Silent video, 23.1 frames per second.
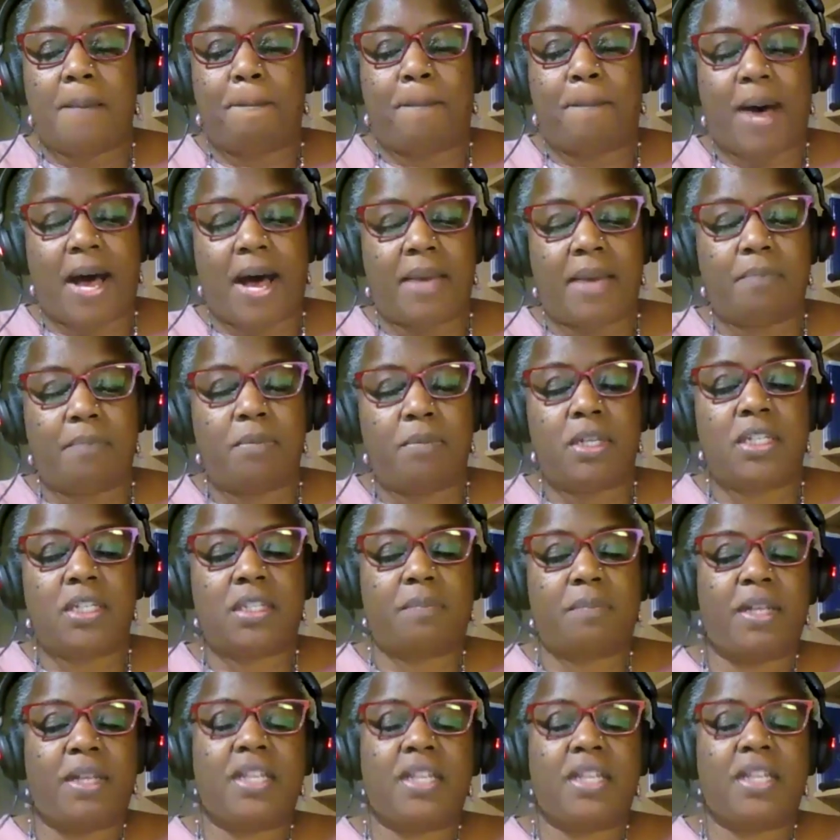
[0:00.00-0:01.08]
by
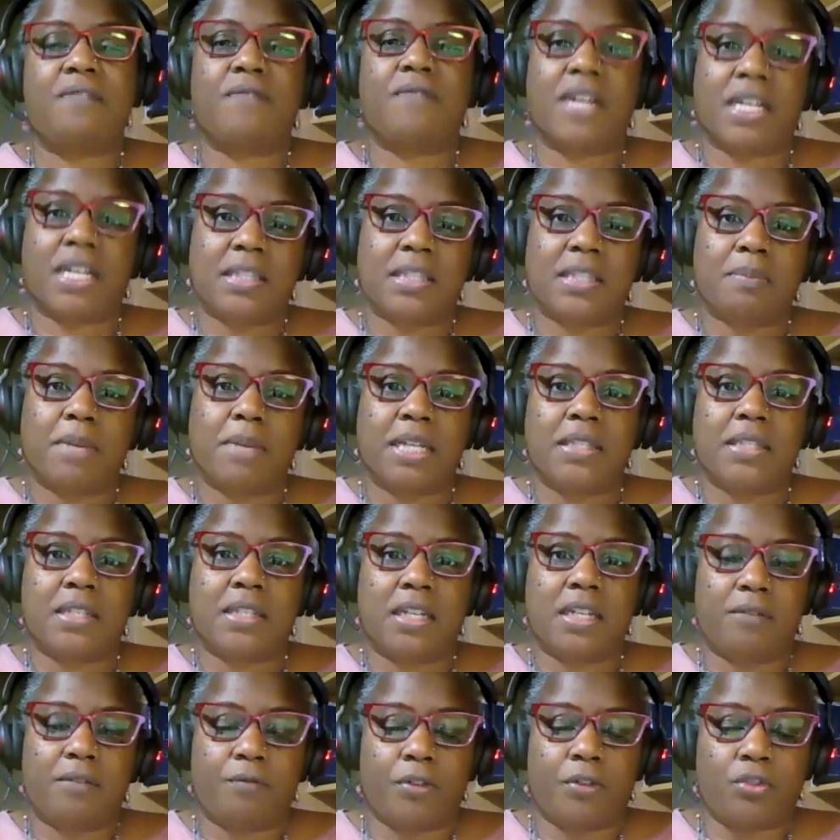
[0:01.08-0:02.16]
municipal investments
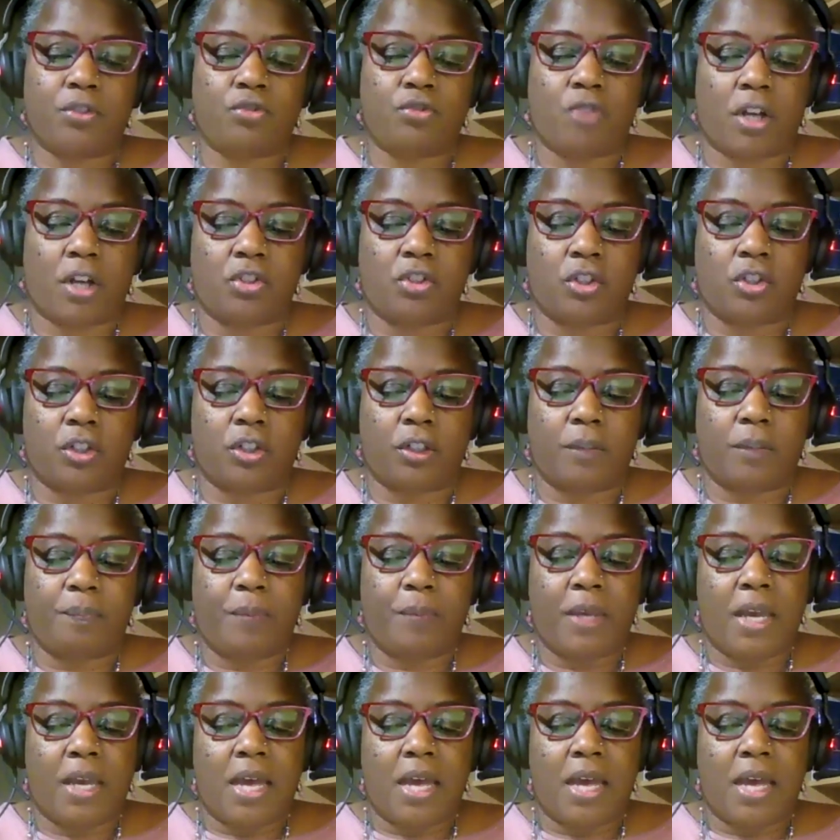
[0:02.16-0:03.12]
in infrastructure.